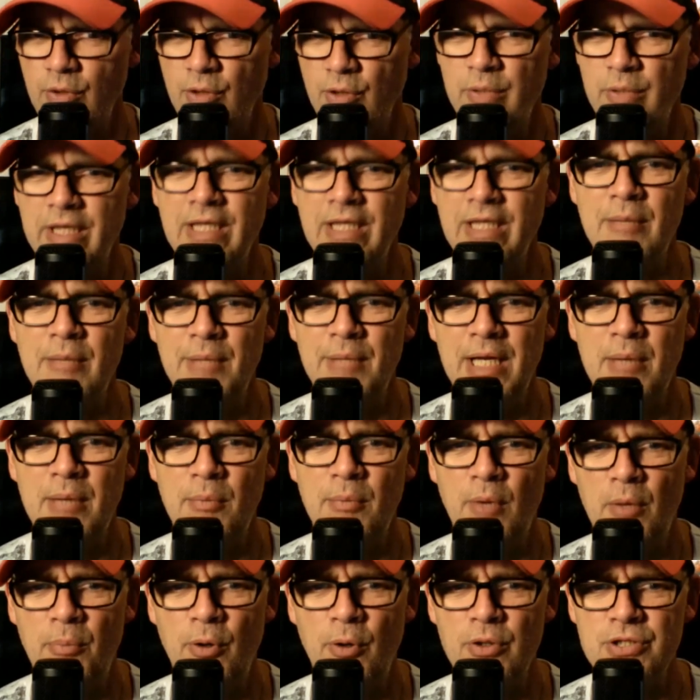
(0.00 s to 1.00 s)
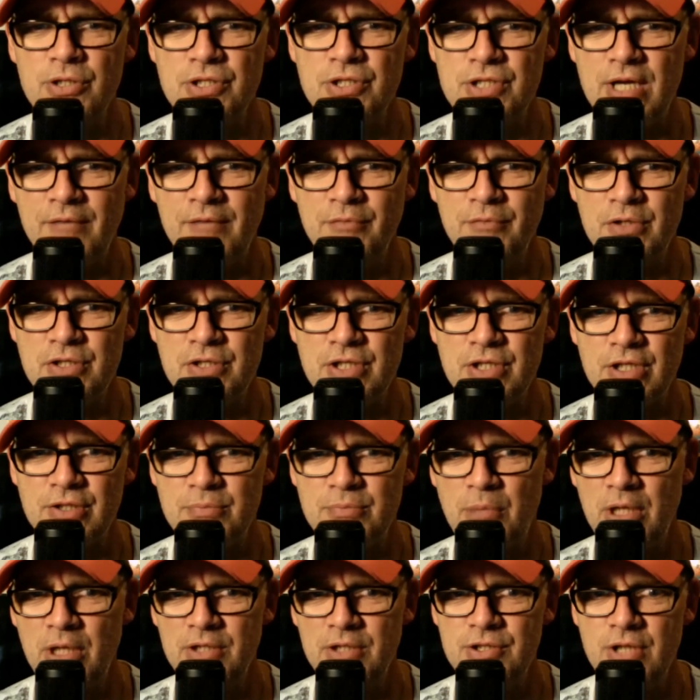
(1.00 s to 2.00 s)
can we eliminate abortions after six
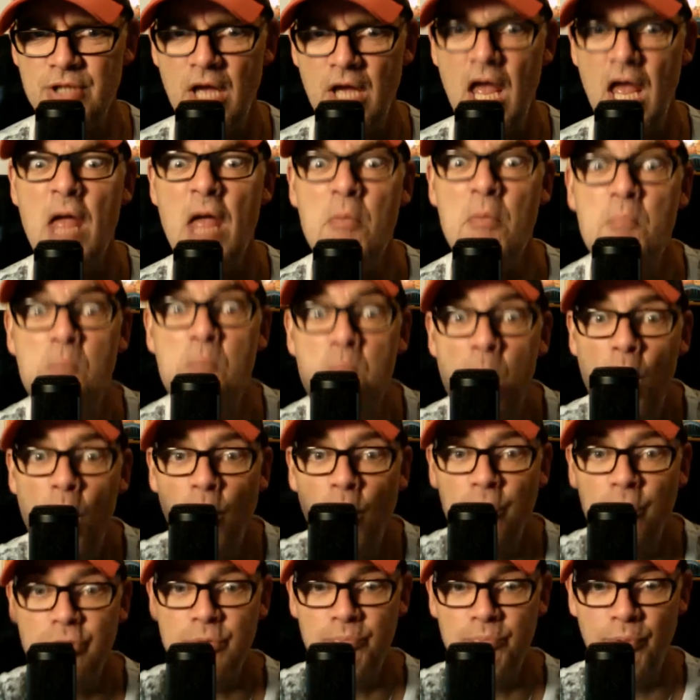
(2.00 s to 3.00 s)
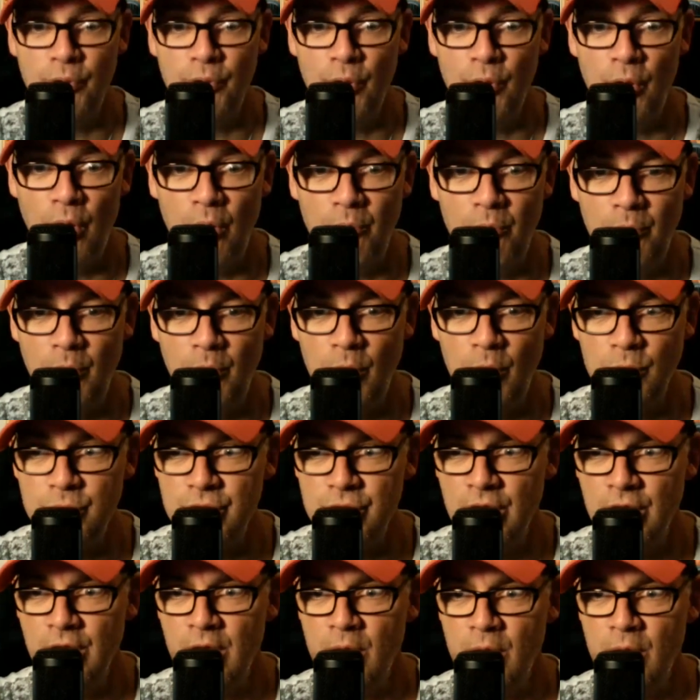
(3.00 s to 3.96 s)
months most pro most